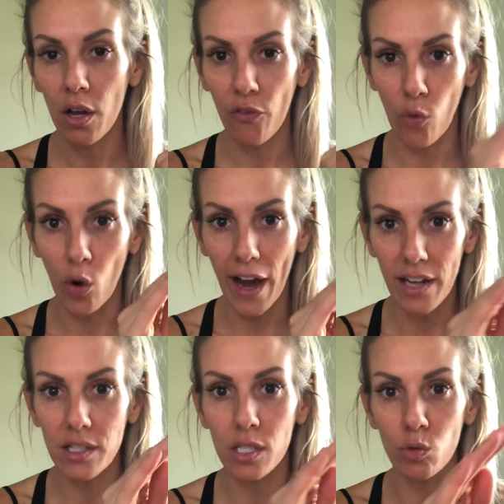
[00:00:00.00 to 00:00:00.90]
4
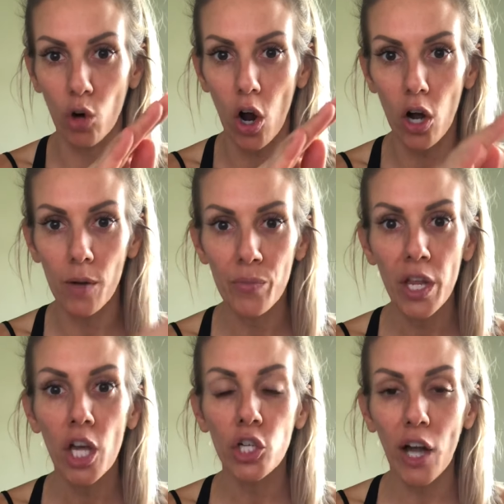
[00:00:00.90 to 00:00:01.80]
ounces raw,
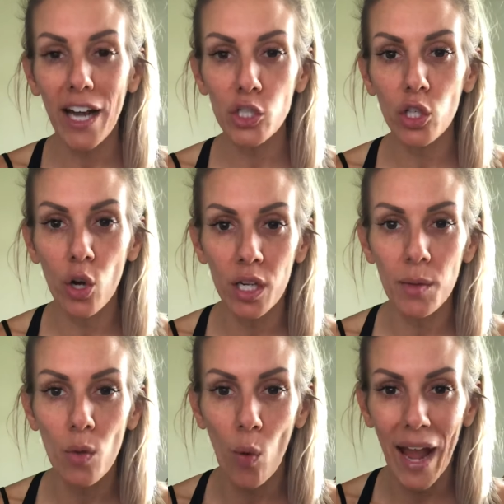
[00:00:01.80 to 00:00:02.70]
you're actually going to
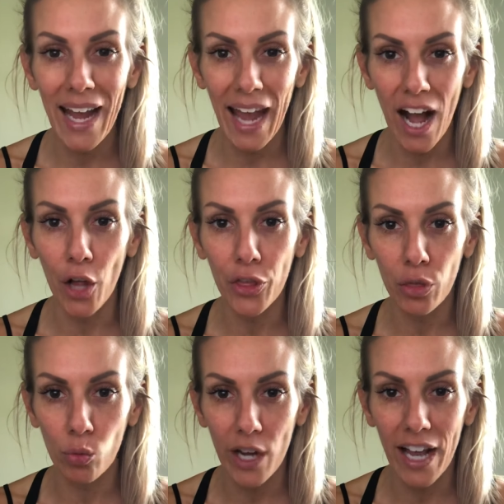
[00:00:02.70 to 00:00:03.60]
be weighing out
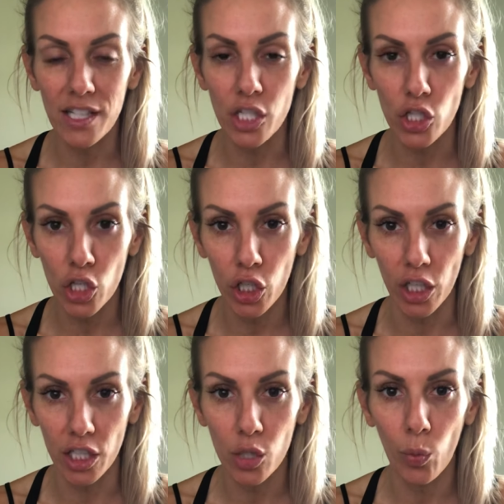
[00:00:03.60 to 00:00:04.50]
3 ounces
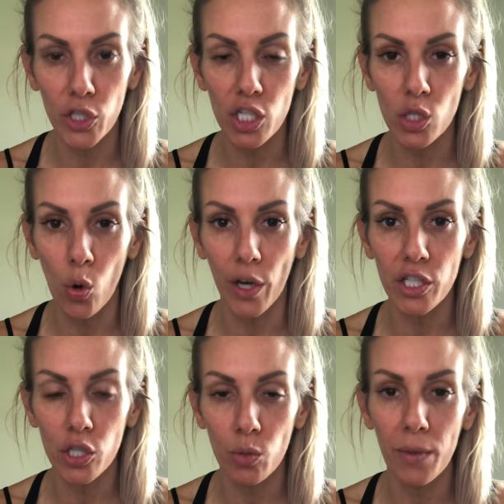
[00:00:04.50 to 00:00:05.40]
cooked, which is going
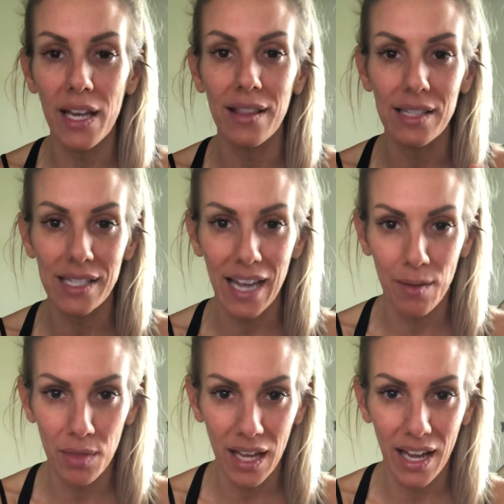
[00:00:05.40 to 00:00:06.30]
to be the
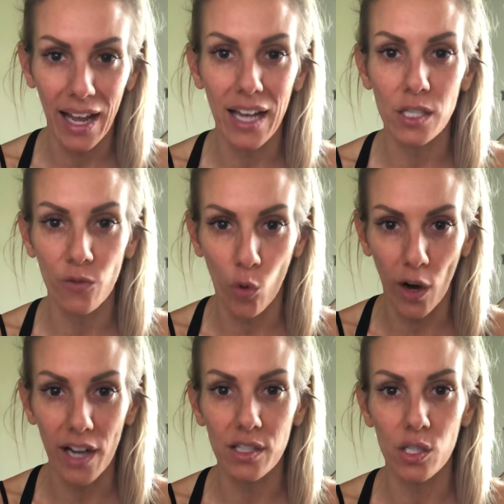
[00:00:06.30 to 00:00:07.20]
same thing as 4
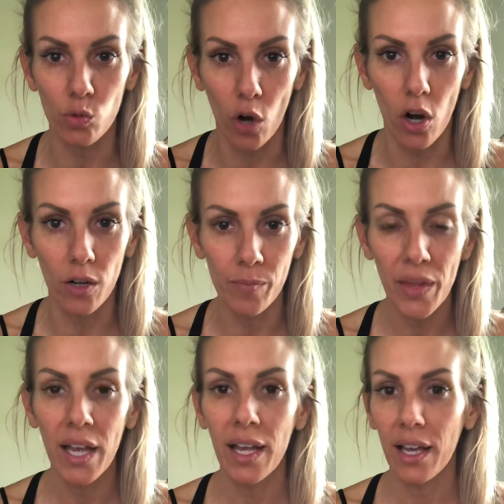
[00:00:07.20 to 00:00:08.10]
ounces raw.
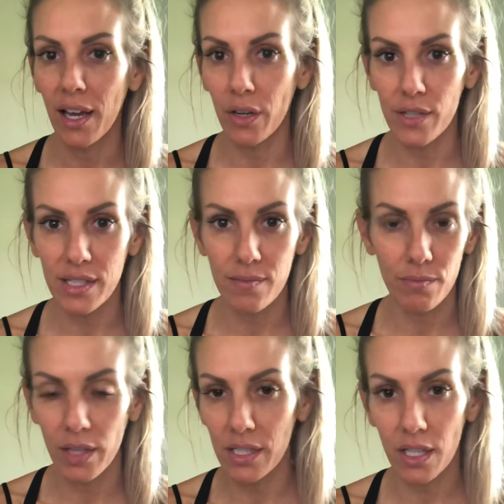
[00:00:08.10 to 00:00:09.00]
I know
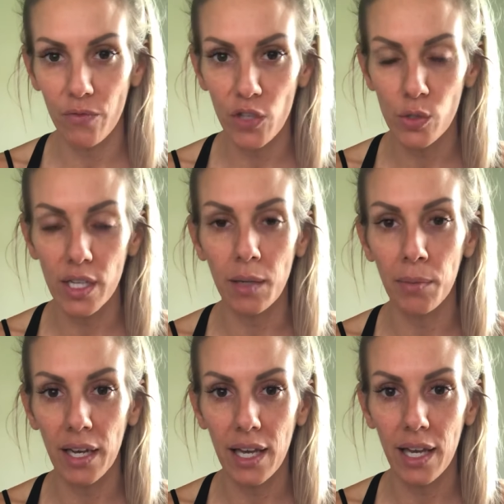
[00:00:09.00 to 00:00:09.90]
it's confusing,
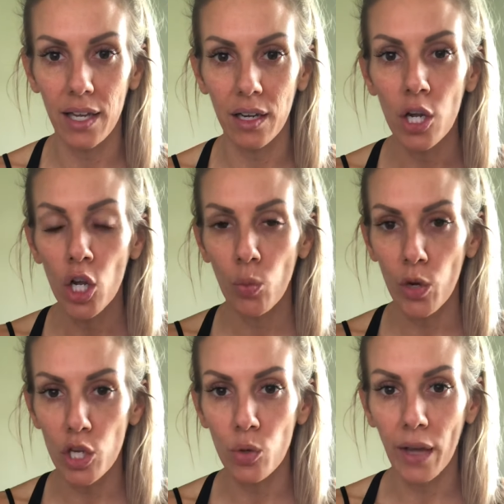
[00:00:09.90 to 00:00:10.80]
but again,
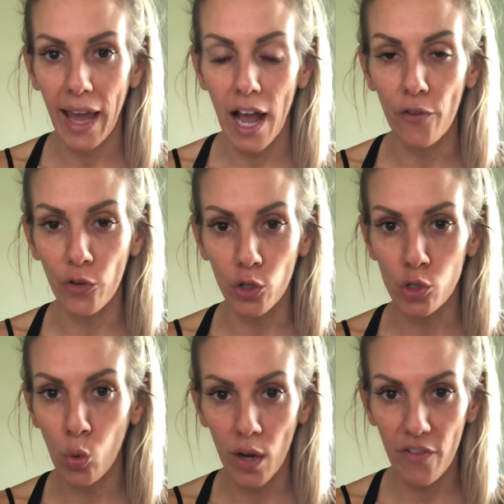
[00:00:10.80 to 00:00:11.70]
when you account for
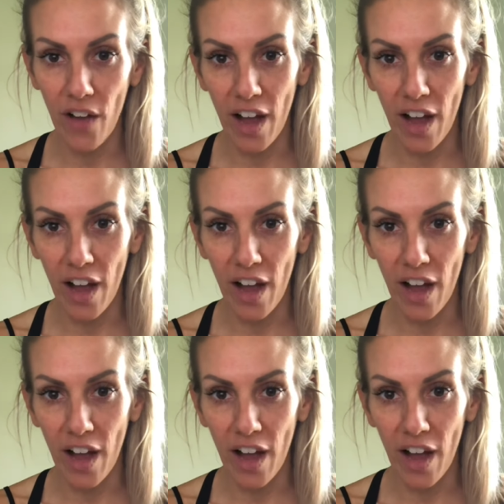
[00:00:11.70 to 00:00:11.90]
25%